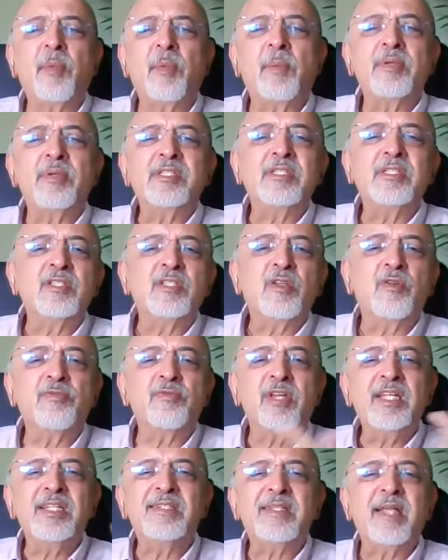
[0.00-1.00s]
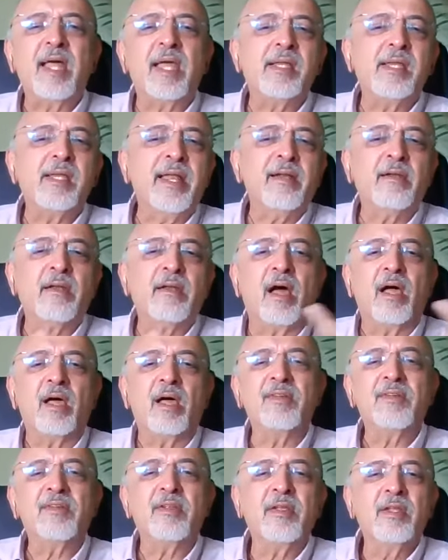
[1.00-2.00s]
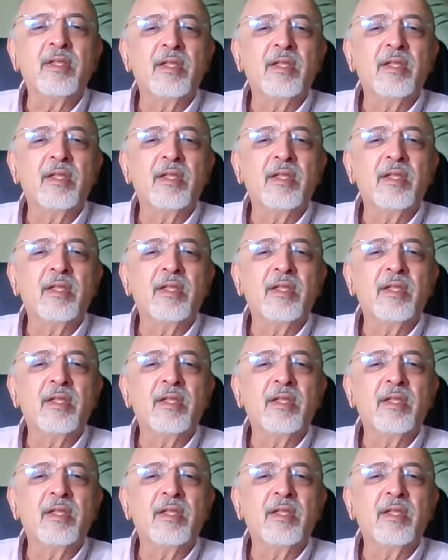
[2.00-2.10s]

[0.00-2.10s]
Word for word: a business of recycling tires?